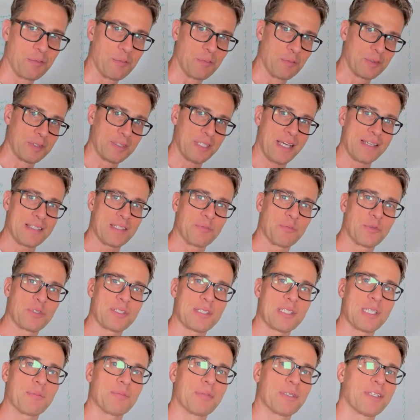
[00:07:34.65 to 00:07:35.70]
ties in with
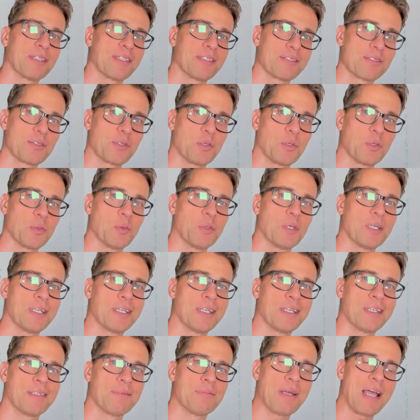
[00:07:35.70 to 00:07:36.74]
sleep. So
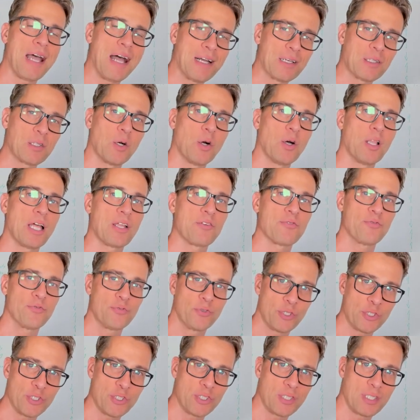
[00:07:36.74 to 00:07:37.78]
um, alcohol,
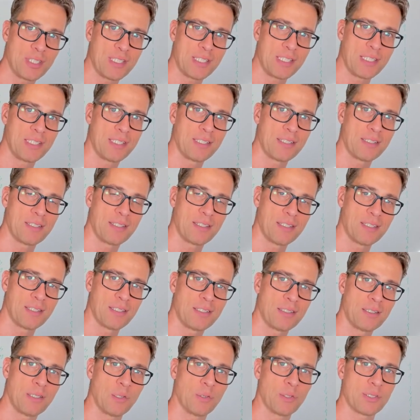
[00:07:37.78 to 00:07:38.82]
unfortunately,
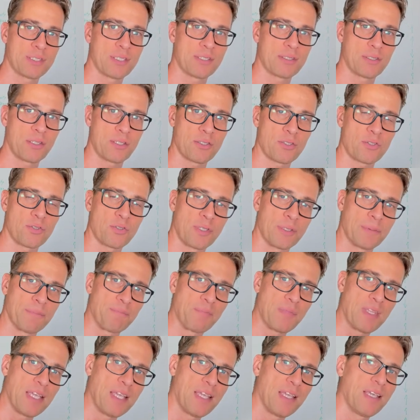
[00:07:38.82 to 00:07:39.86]
uh, lowers testosterone.
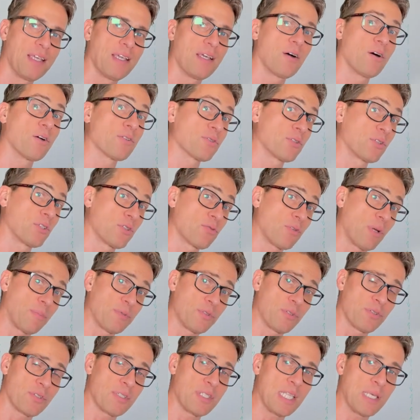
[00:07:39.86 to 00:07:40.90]
Also
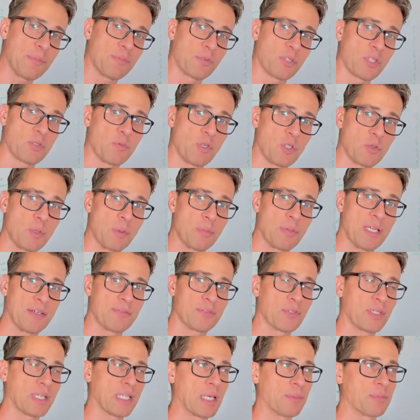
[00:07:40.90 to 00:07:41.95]
disrupts your sleep because most people have
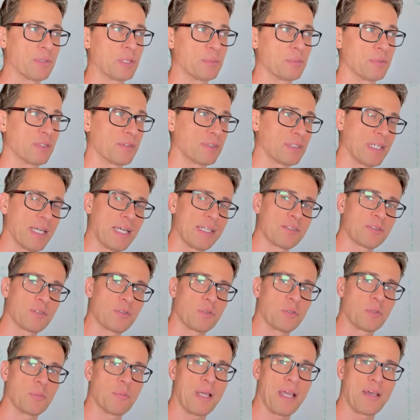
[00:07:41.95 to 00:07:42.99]
to get up in the middle of the night, go
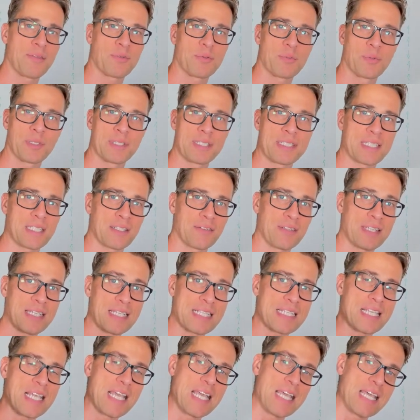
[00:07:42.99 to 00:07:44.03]
to the bathroom, all these kind of
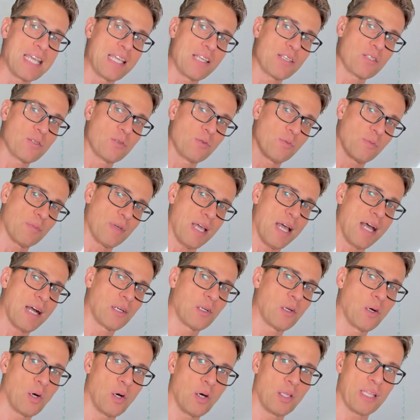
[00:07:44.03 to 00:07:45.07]
things. So
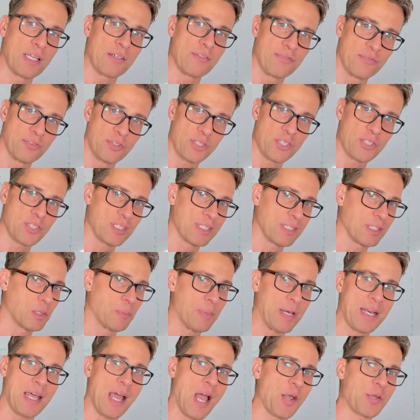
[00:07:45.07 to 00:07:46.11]
alcohol, unfortunately, no
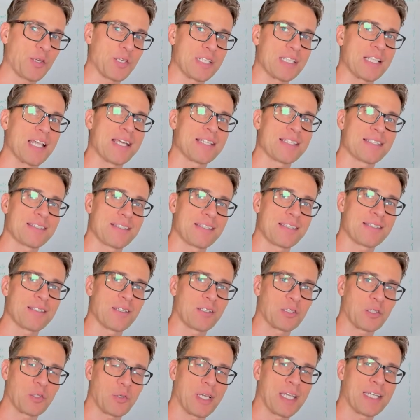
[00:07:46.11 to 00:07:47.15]
matter how you slice it, it's
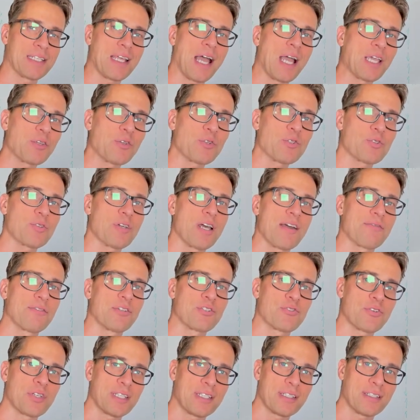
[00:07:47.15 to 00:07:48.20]
not great. I used to have a
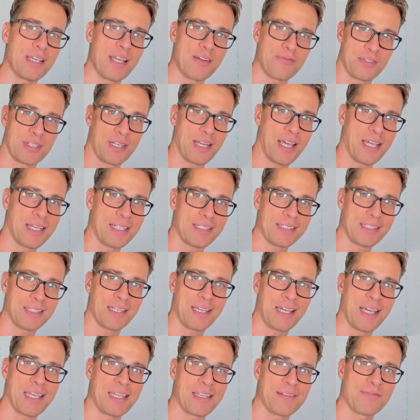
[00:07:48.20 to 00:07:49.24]
drink every night.
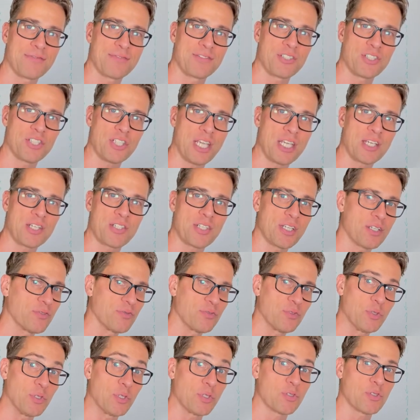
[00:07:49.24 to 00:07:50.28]
I changed that a
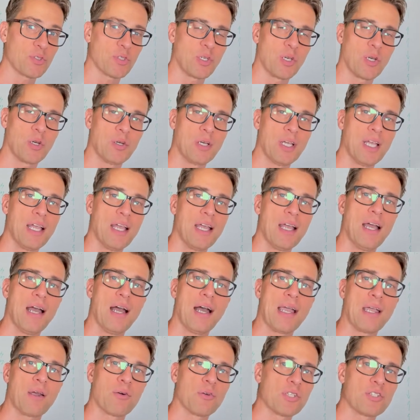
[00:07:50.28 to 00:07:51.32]
few years ago.
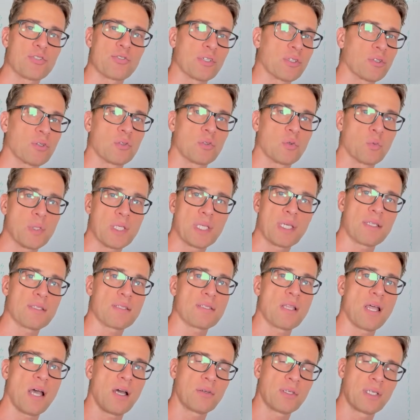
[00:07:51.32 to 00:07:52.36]
I only drink on the
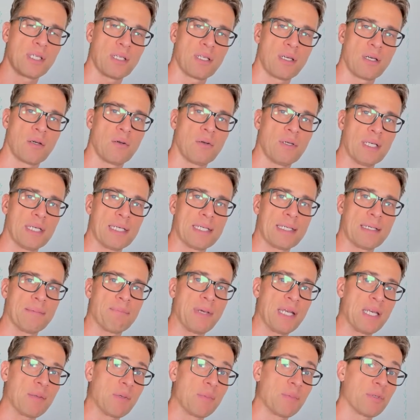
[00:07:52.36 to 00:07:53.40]
weekends now. You know, uh,
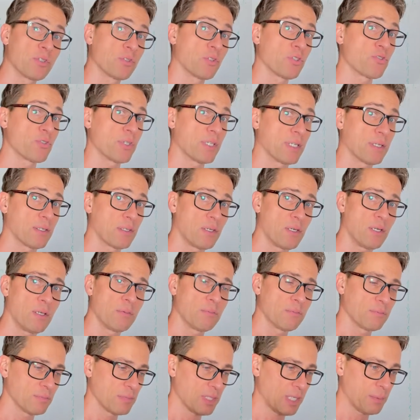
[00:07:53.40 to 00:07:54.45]
many people don't drink at
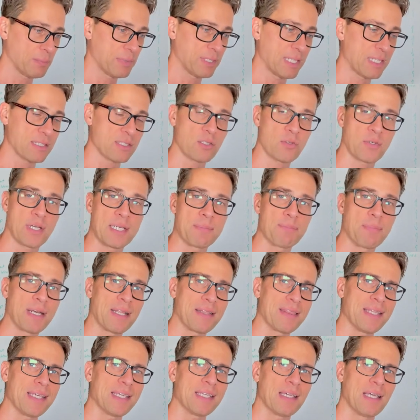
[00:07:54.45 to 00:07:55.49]
all. I mean, that's great. But I
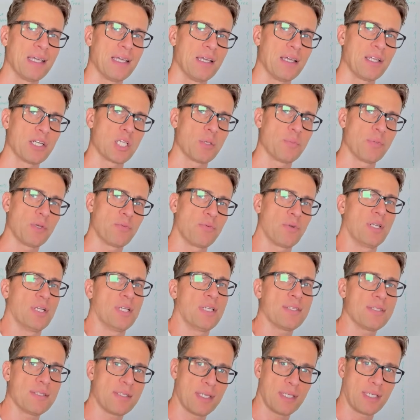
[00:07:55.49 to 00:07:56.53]
think to be
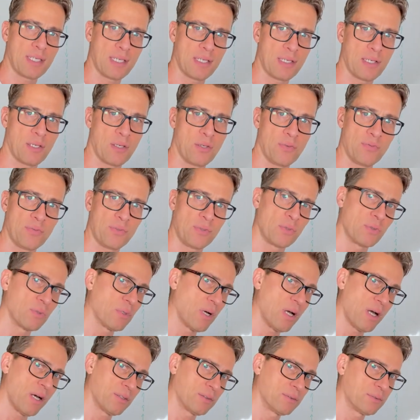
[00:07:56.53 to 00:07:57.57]
realistic, you know, if you go
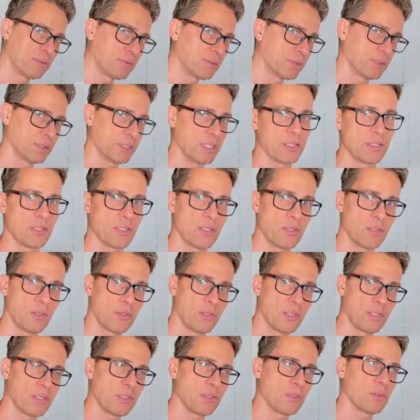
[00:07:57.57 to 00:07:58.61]
out to dinner
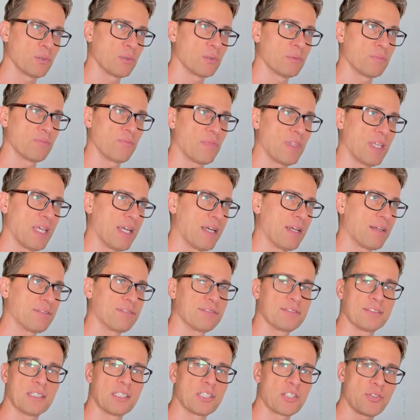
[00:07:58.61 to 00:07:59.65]
or you
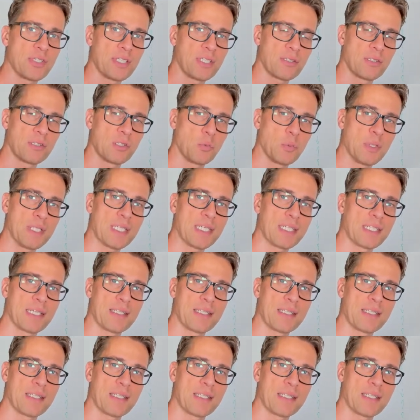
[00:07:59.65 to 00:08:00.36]
have a drink on the weekend, I